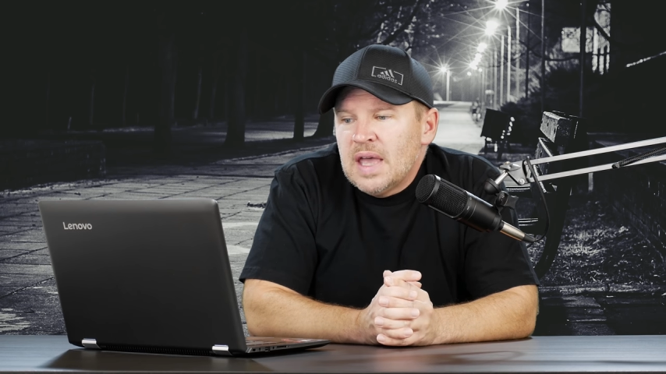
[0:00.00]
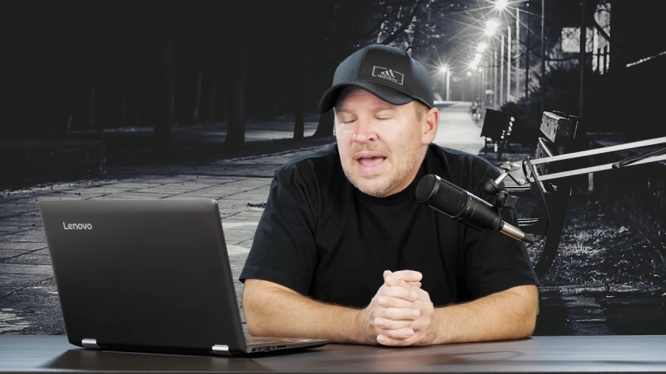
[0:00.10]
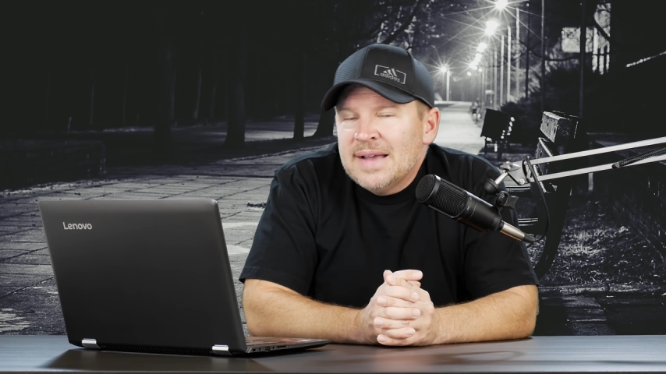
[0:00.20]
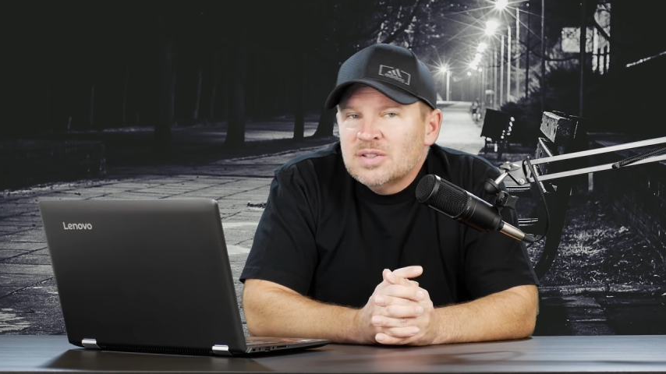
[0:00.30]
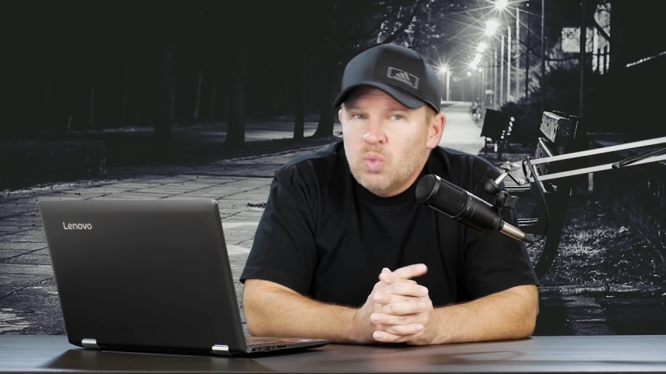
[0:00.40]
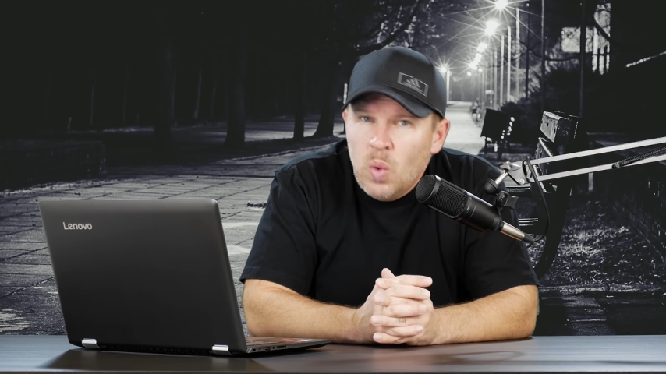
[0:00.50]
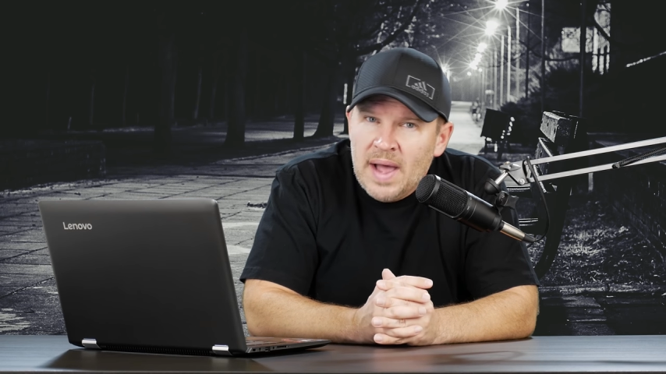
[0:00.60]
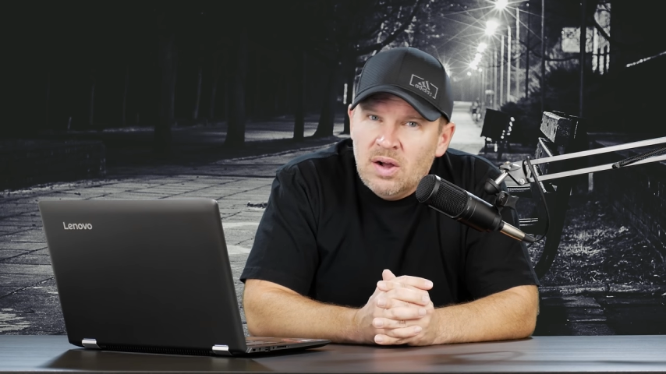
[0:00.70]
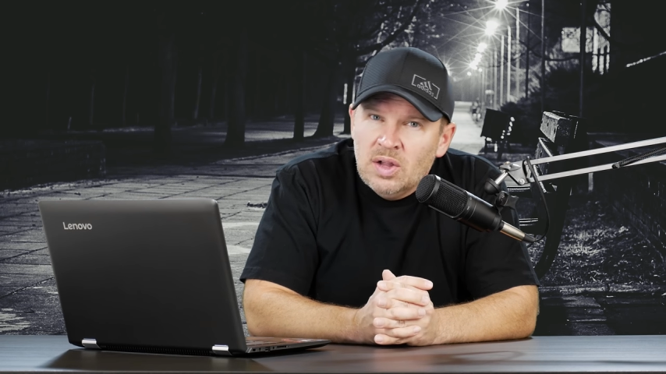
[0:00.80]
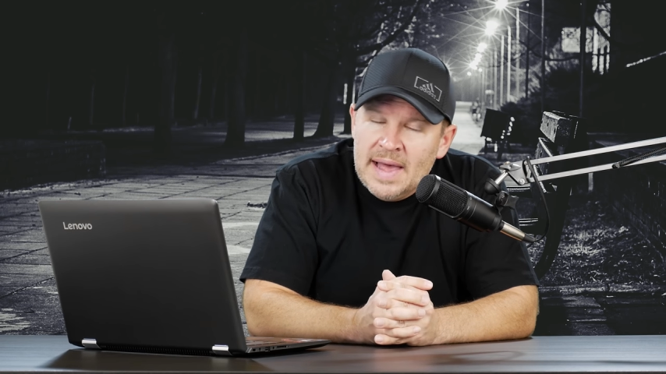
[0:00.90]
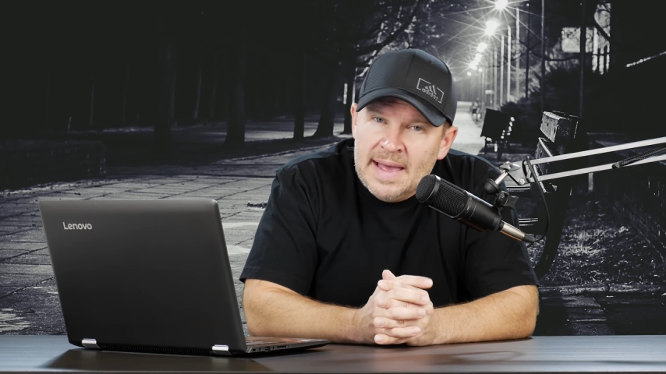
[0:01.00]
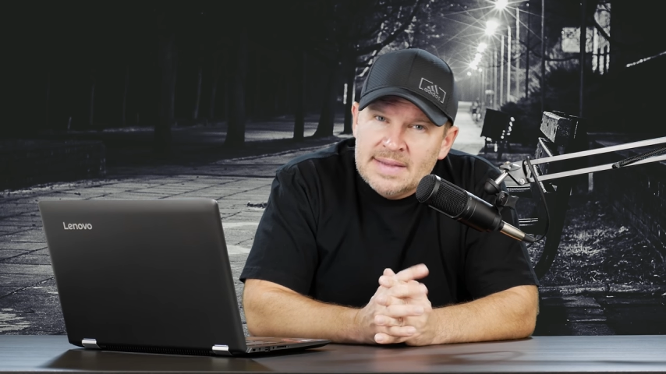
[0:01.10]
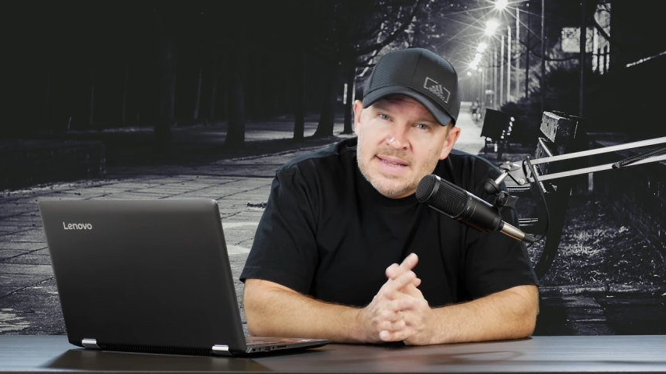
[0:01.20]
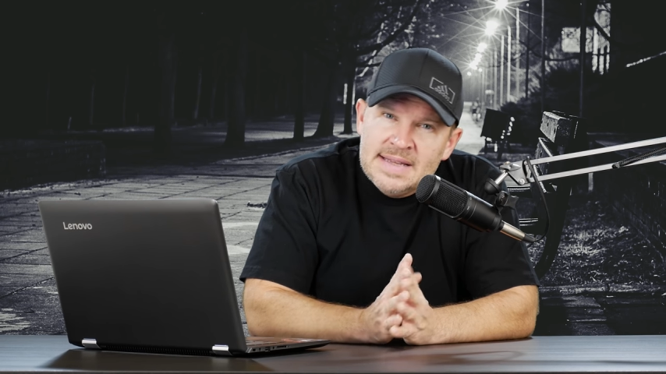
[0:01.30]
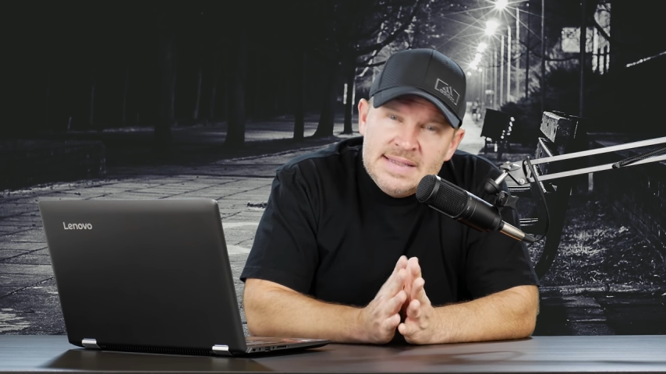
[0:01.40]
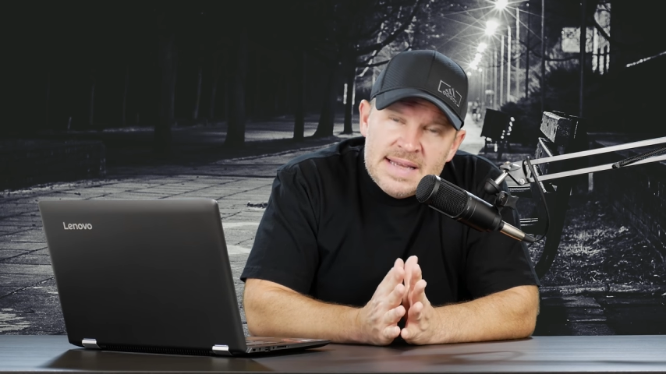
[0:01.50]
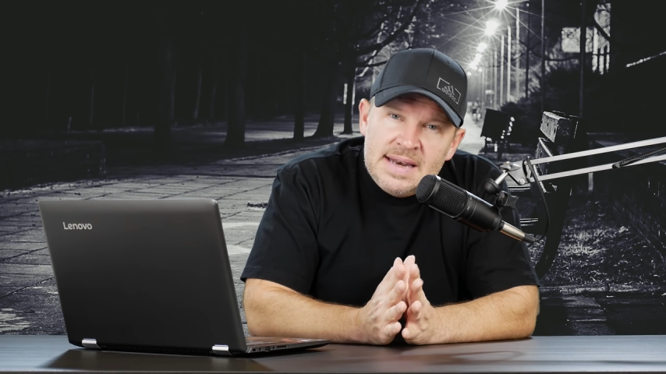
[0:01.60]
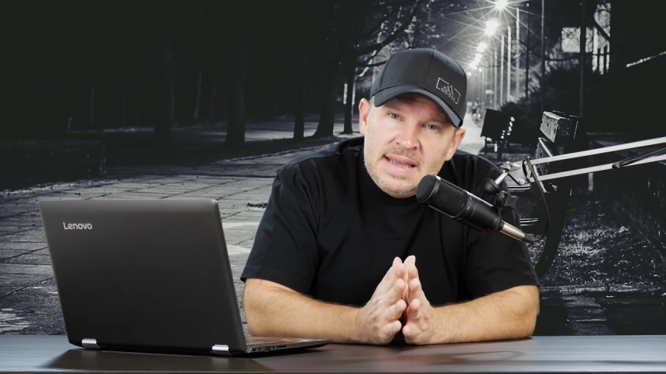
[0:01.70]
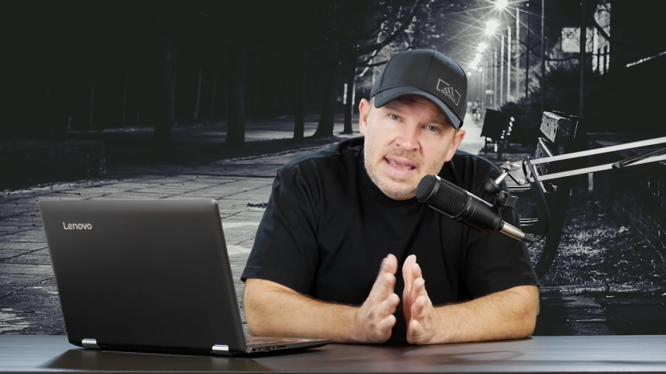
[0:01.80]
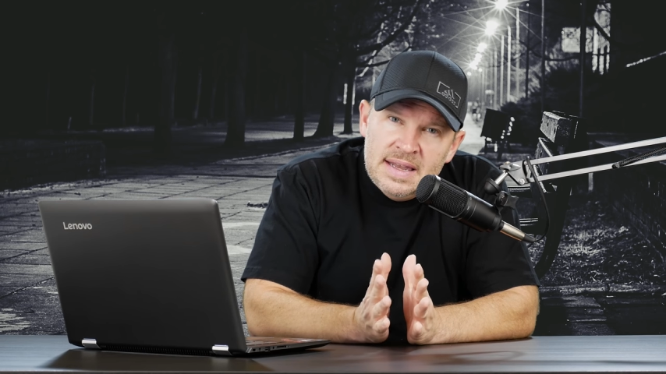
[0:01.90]
as well as a
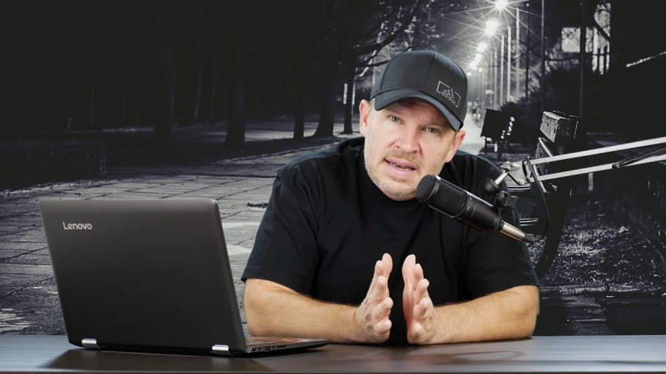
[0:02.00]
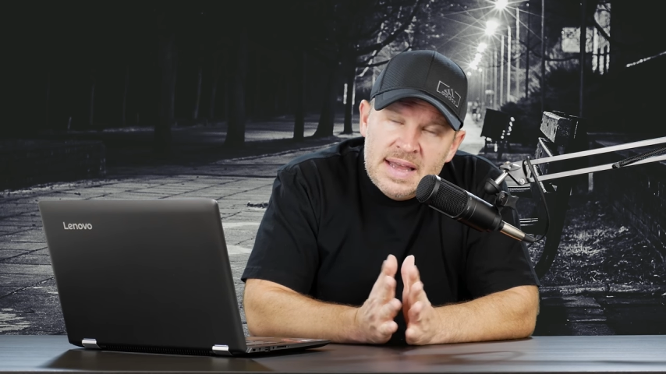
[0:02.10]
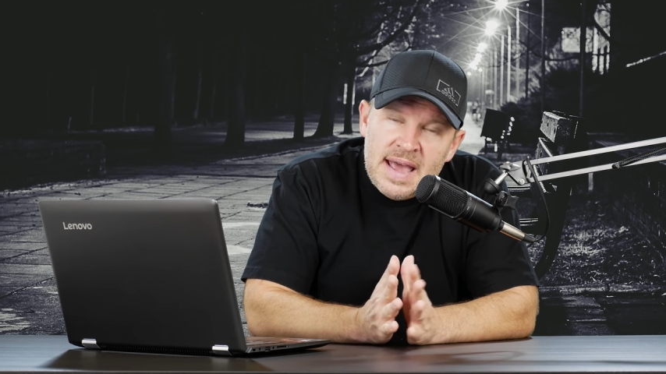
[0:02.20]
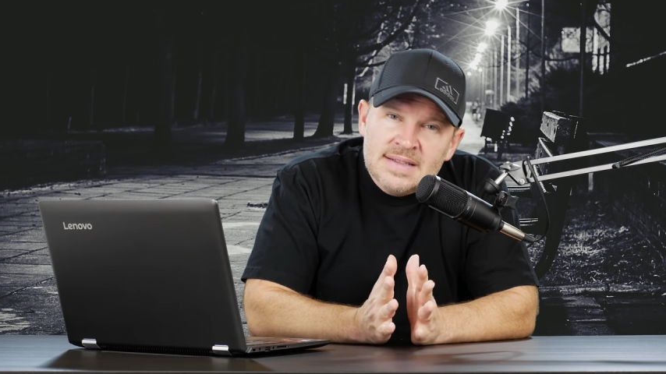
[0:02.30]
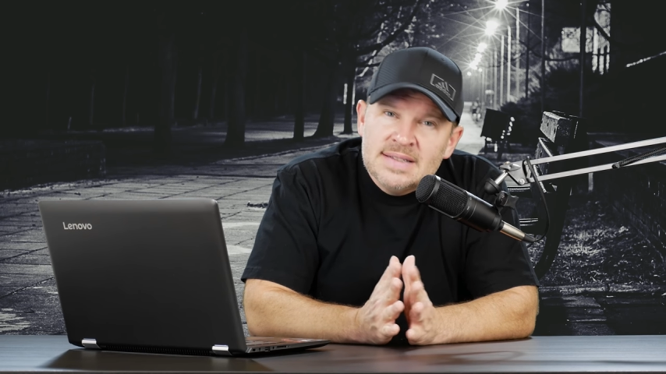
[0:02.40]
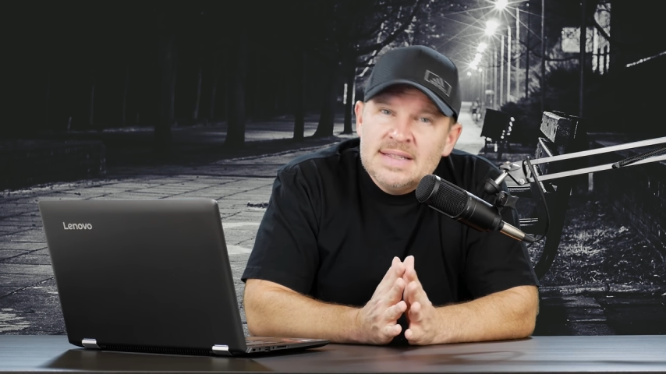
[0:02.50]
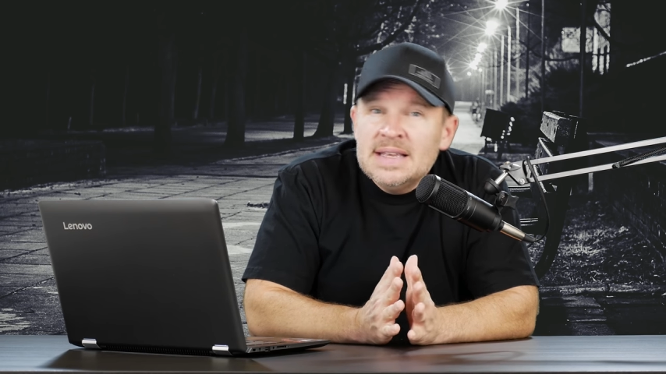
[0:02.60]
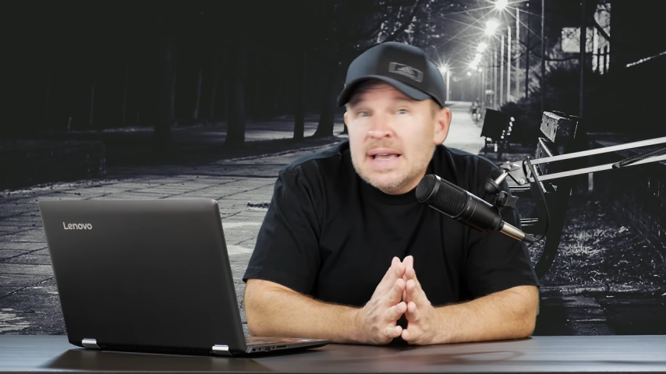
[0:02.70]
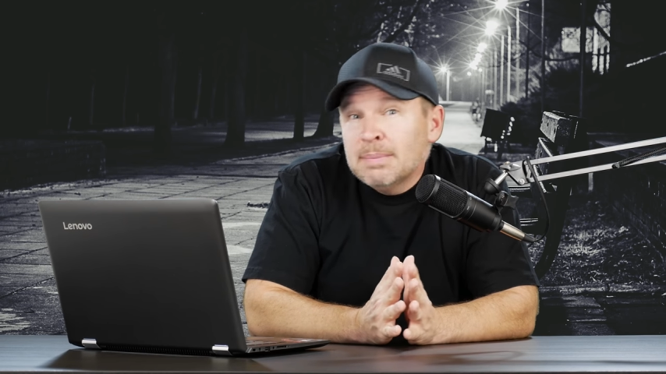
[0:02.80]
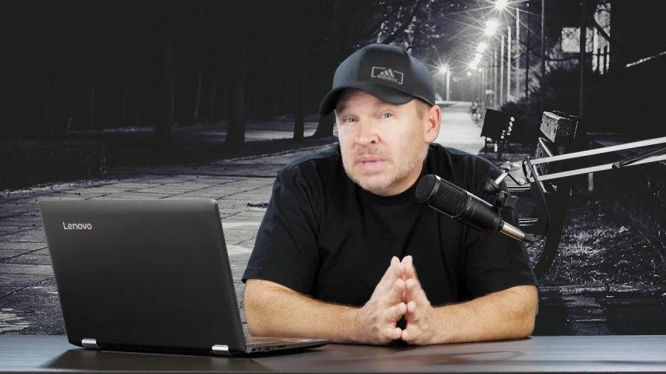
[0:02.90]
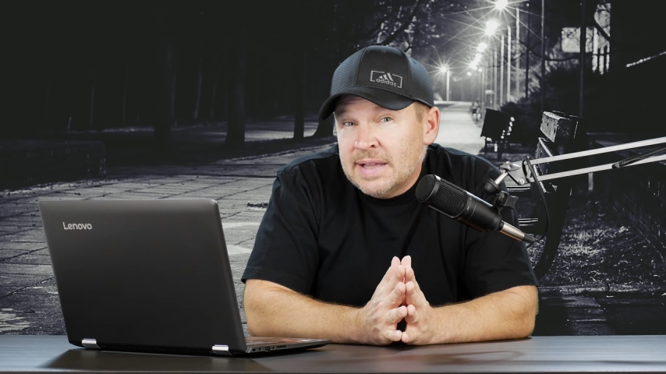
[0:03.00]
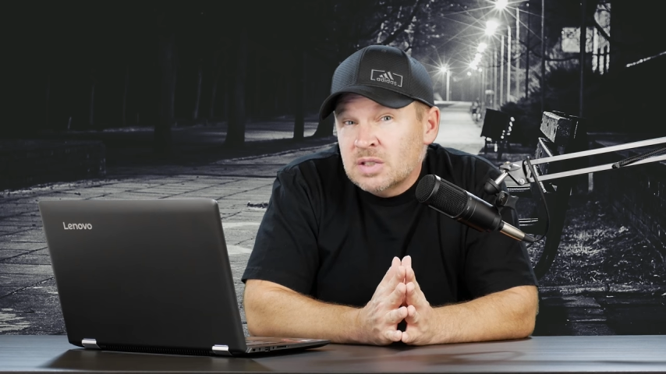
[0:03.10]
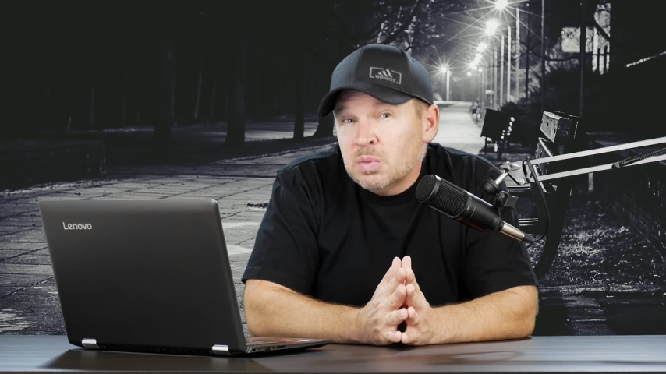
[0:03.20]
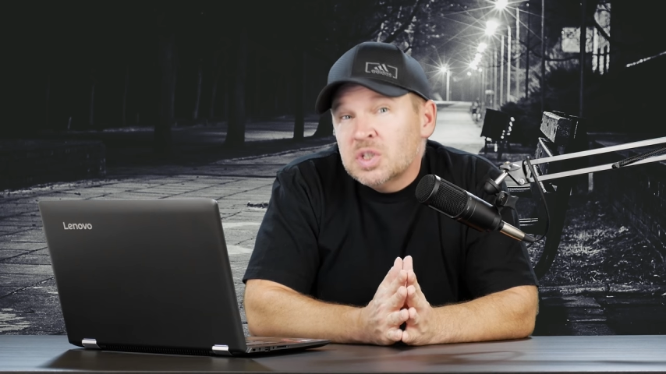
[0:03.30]
dedicated S T M lens,